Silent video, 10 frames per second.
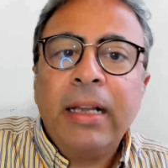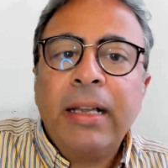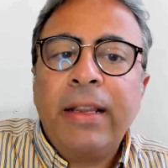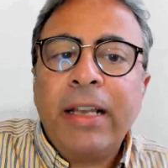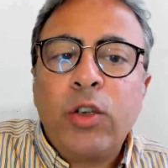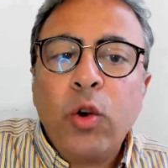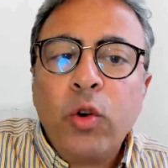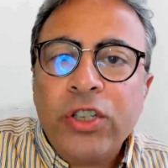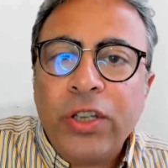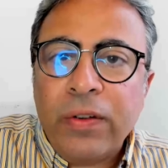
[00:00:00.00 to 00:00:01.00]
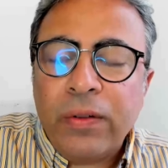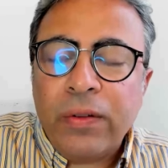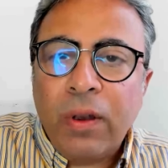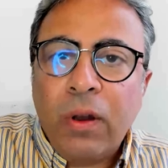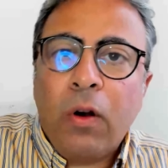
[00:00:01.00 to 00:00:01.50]
The sources
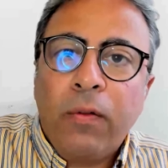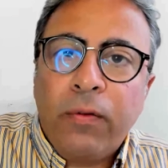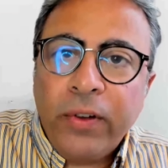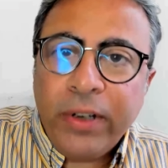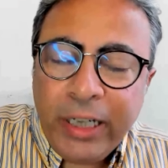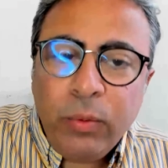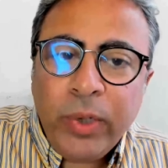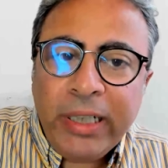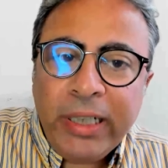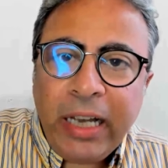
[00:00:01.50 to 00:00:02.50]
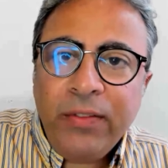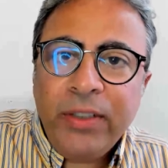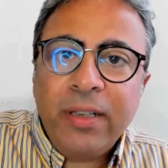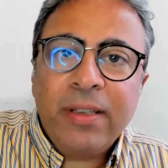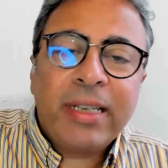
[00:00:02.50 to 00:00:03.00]
of real world
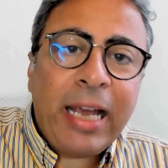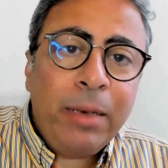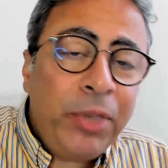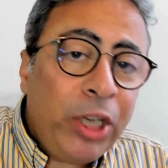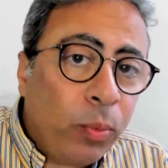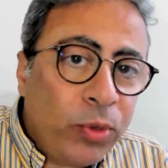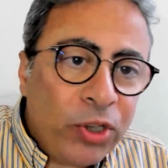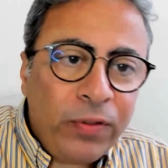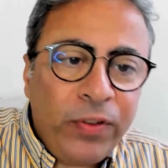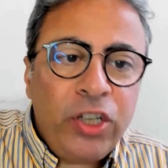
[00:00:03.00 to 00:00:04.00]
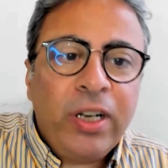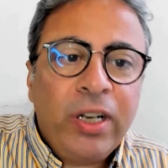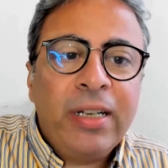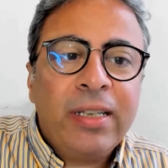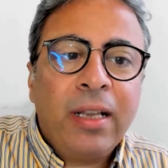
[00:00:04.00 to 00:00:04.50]
evidence can be observational
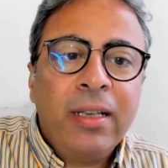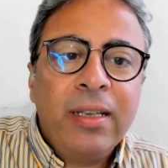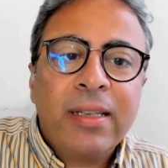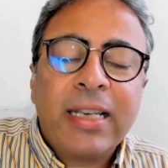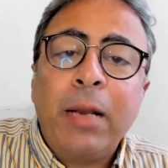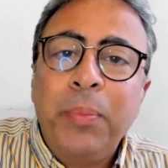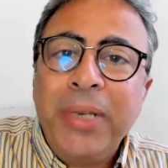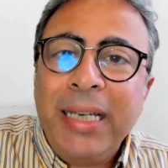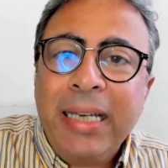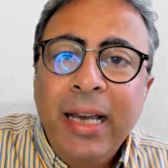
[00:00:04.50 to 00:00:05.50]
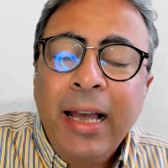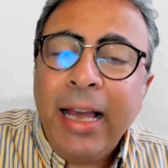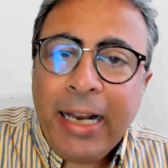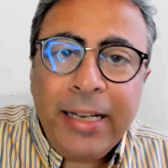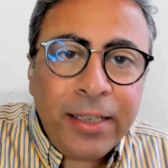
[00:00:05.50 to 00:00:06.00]
studies, can be
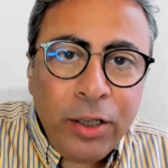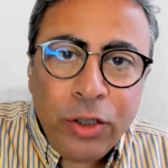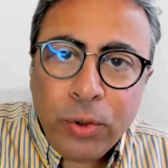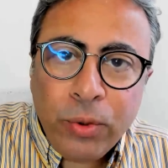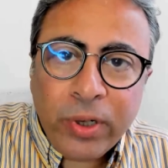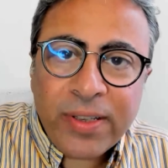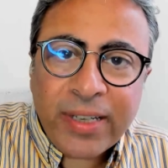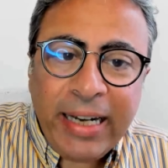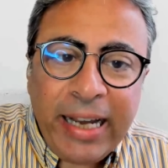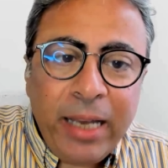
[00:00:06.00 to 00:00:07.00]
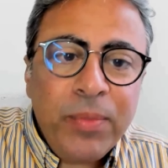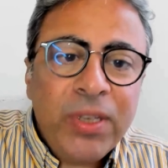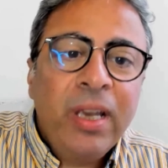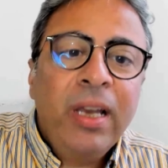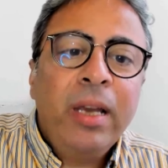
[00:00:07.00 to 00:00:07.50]
health insurance
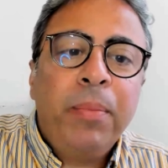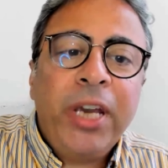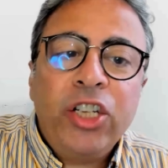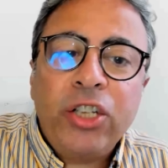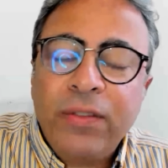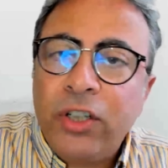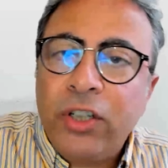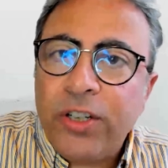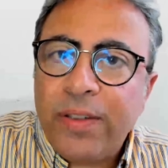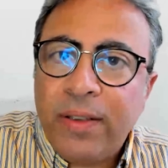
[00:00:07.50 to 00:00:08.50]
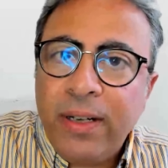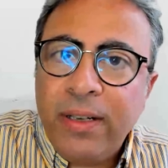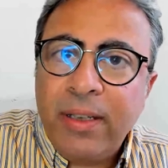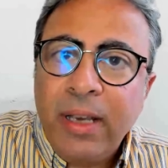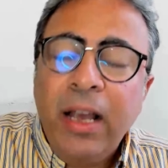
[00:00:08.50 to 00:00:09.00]
claims, patient
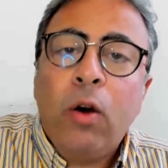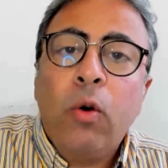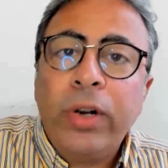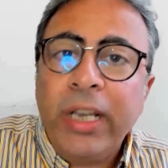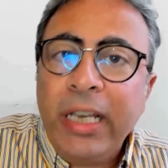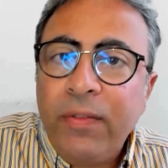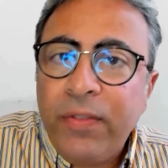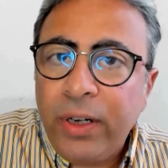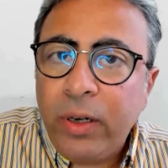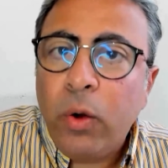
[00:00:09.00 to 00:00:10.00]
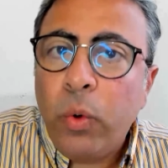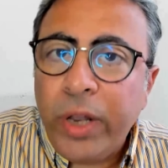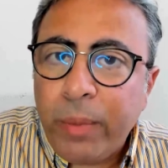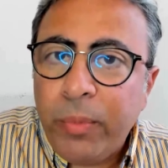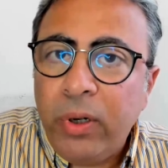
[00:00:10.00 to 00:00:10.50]
registries, or even
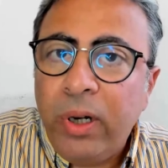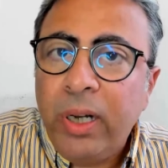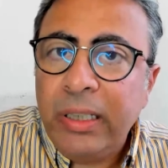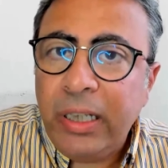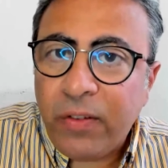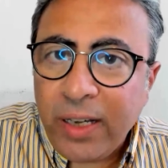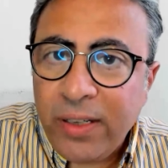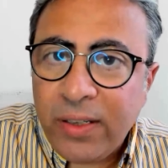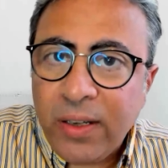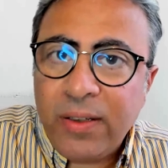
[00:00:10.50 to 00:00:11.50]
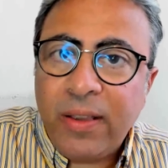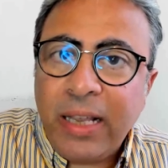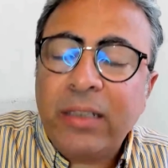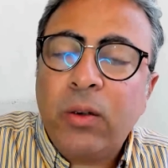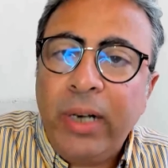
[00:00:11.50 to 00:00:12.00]
wearable devices
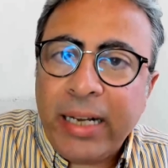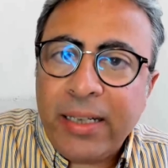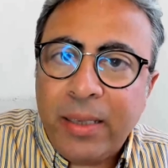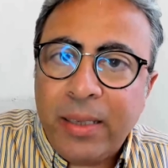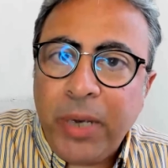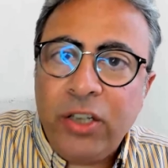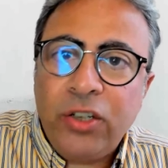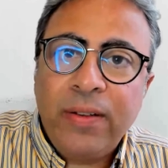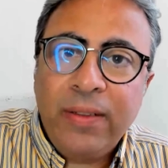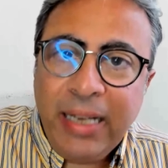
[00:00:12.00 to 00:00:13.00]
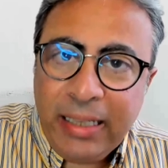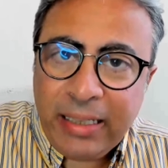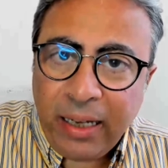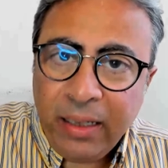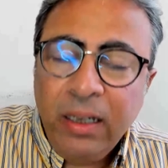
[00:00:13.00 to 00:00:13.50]
that collects patient
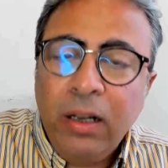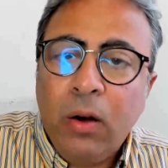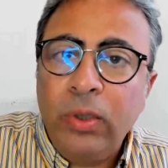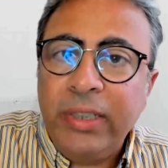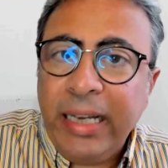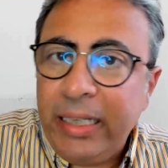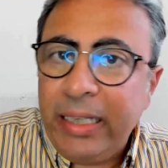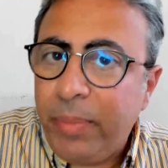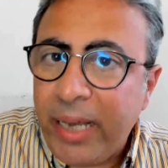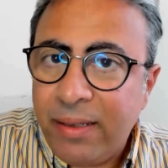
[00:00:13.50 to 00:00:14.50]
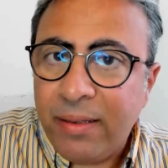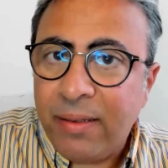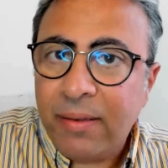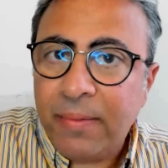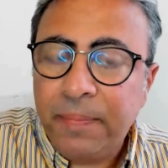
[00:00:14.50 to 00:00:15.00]
data on daily basis.